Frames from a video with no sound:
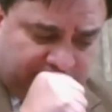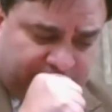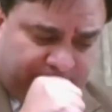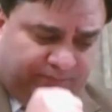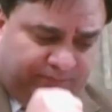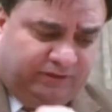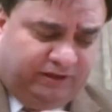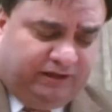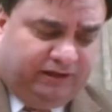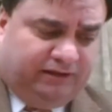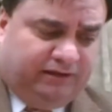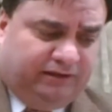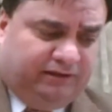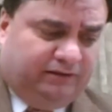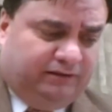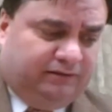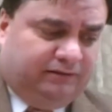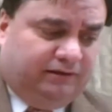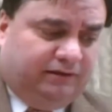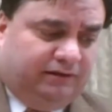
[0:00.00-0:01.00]
the,
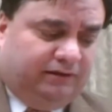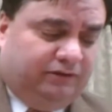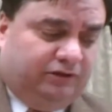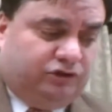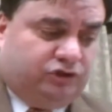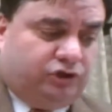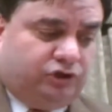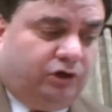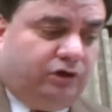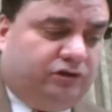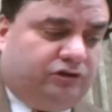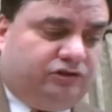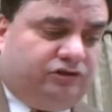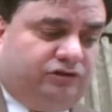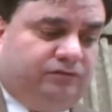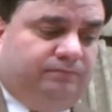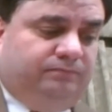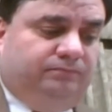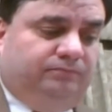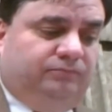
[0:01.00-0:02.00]
the, the
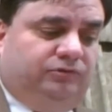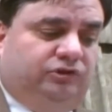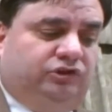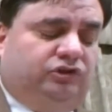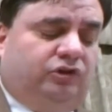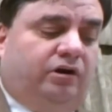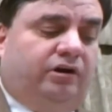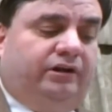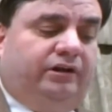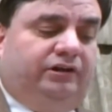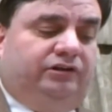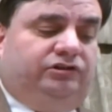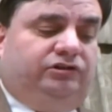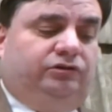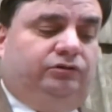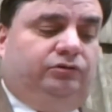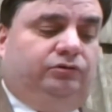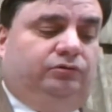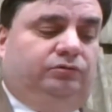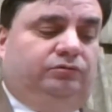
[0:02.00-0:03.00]
church started
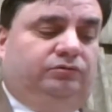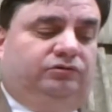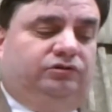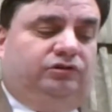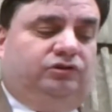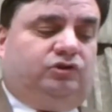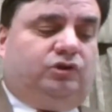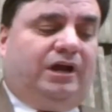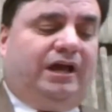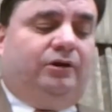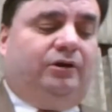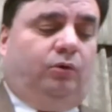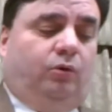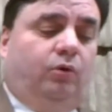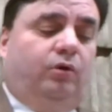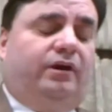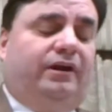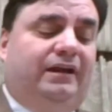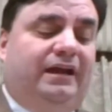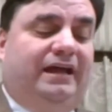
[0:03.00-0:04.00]
to, to try to
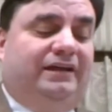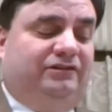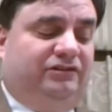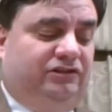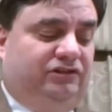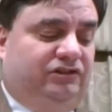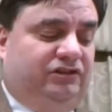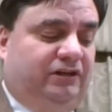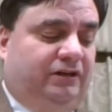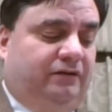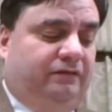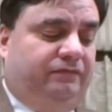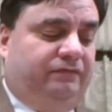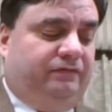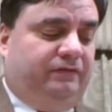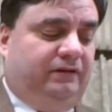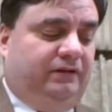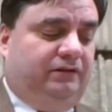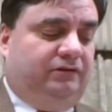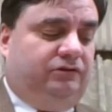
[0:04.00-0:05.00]
organize
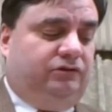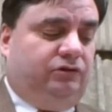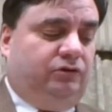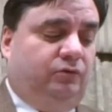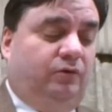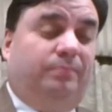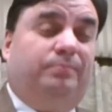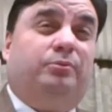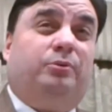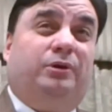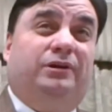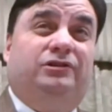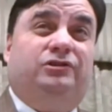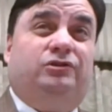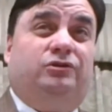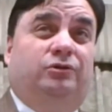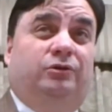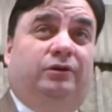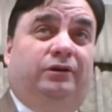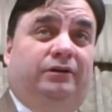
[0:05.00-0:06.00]
itself into a
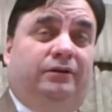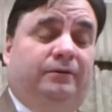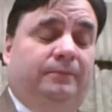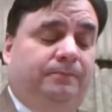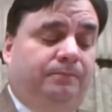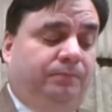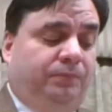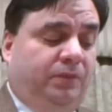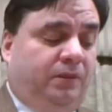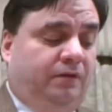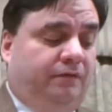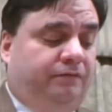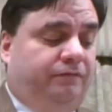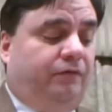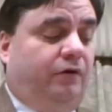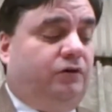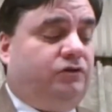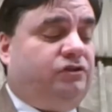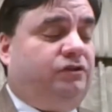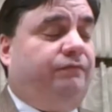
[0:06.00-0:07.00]
priesthood,
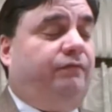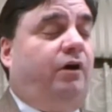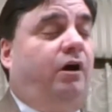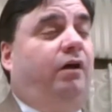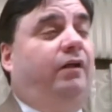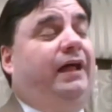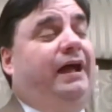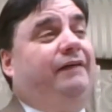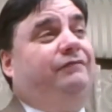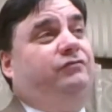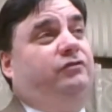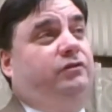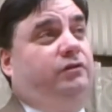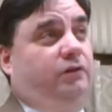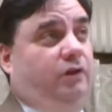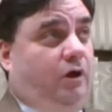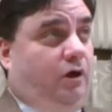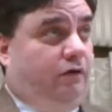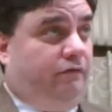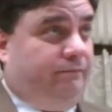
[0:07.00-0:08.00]
first of all, after
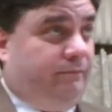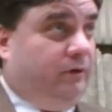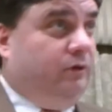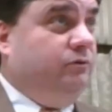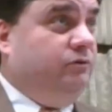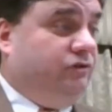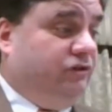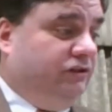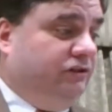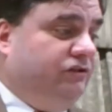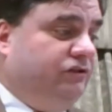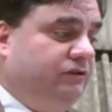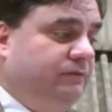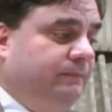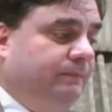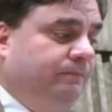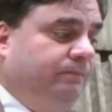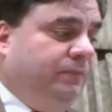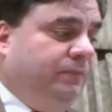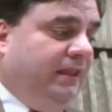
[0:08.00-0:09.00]
the law of Moses.
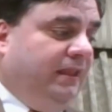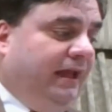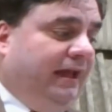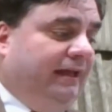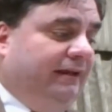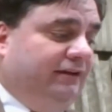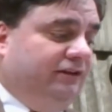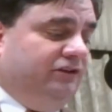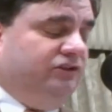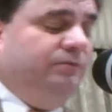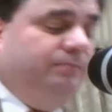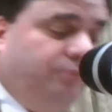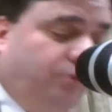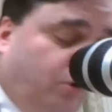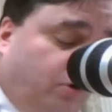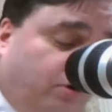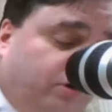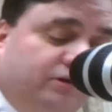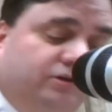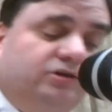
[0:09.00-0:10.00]
And it's
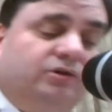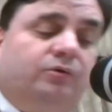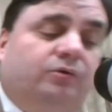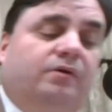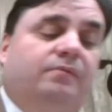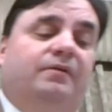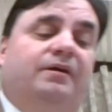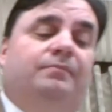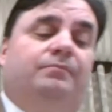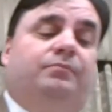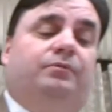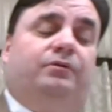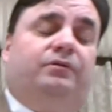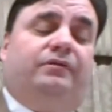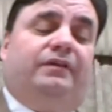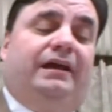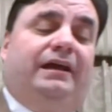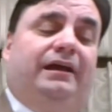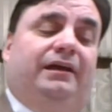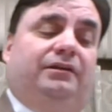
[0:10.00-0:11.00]
important to
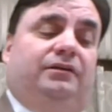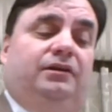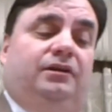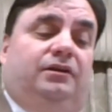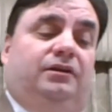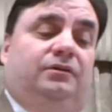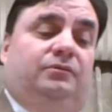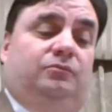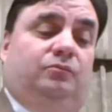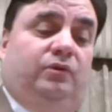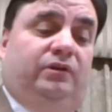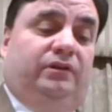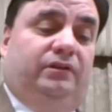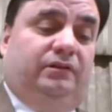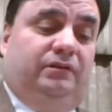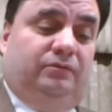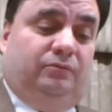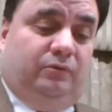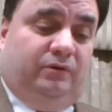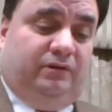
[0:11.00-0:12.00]
remember that
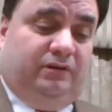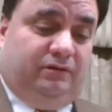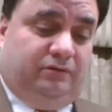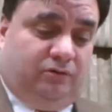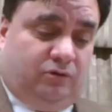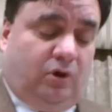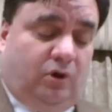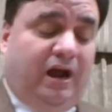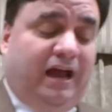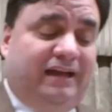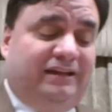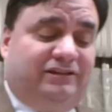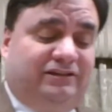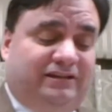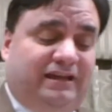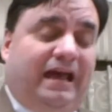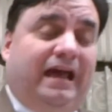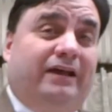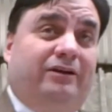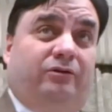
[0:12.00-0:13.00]
when, when
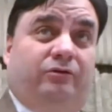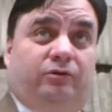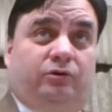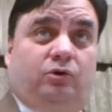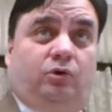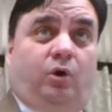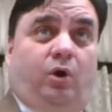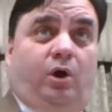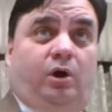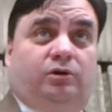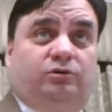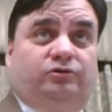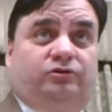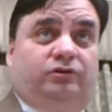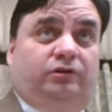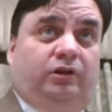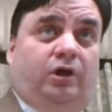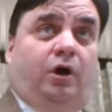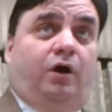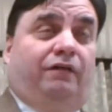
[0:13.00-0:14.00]
Christ died on the cross,
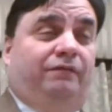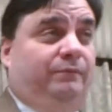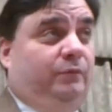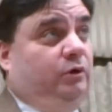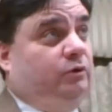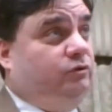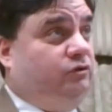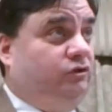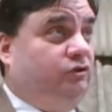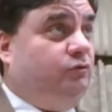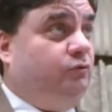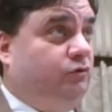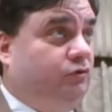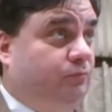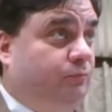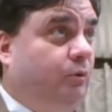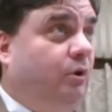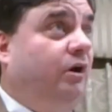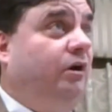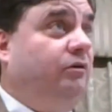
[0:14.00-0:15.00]
the law of Moses
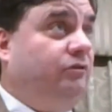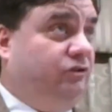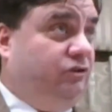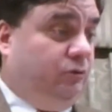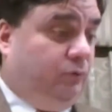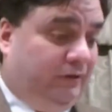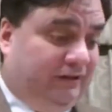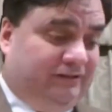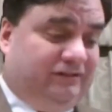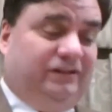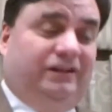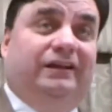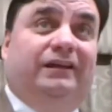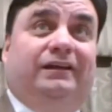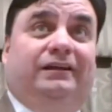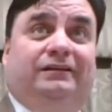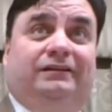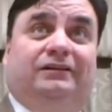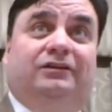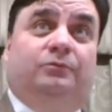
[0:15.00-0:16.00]
was brought to its
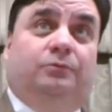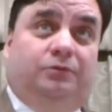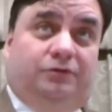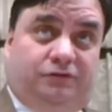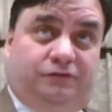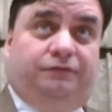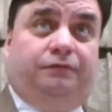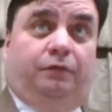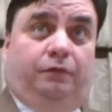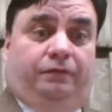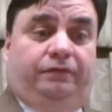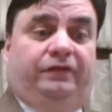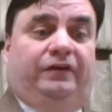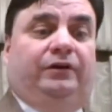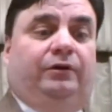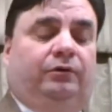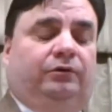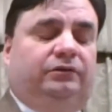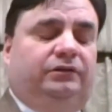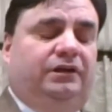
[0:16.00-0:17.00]
end, it was
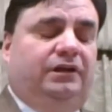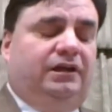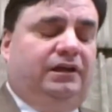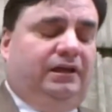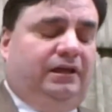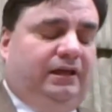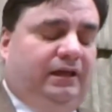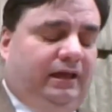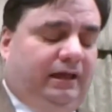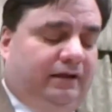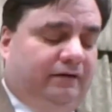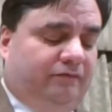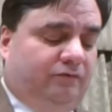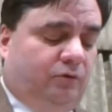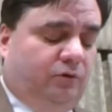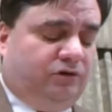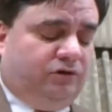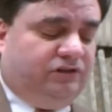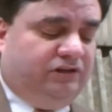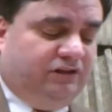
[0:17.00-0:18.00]
fulfilled. And of
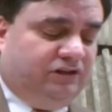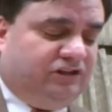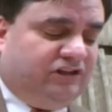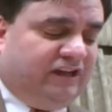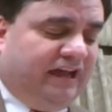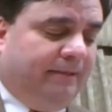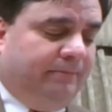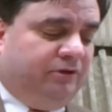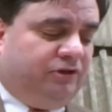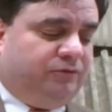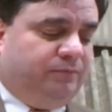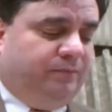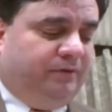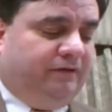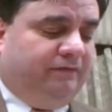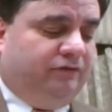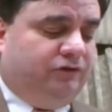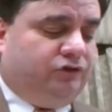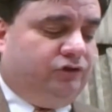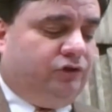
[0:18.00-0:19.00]
course, the
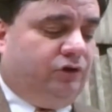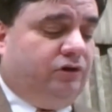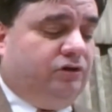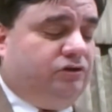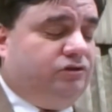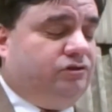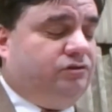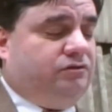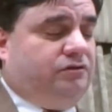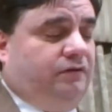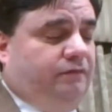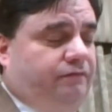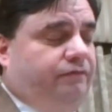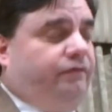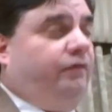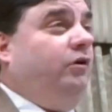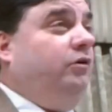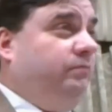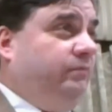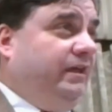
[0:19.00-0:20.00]
establishment of the church
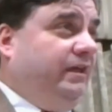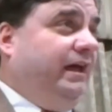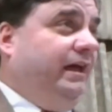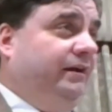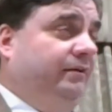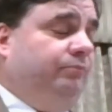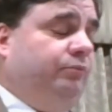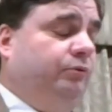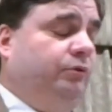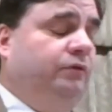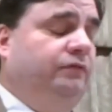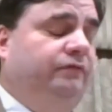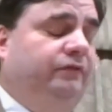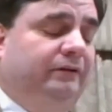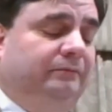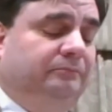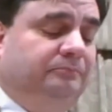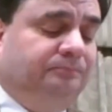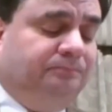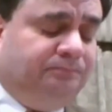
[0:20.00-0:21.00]
confirmed that and proved
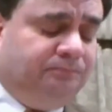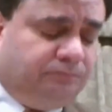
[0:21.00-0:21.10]
it.